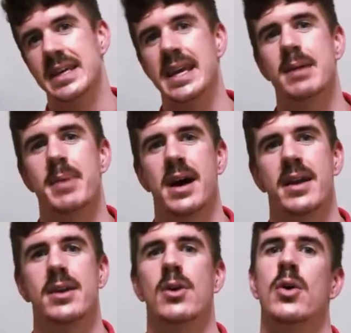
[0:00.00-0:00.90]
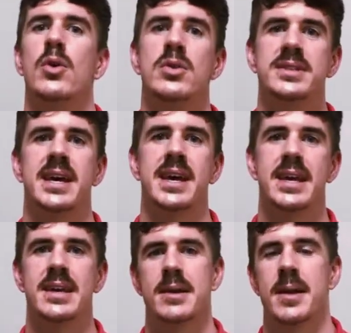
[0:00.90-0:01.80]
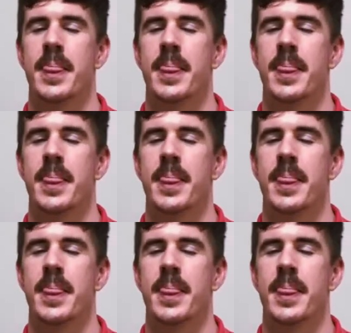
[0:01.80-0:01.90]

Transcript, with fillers: geek about it all day,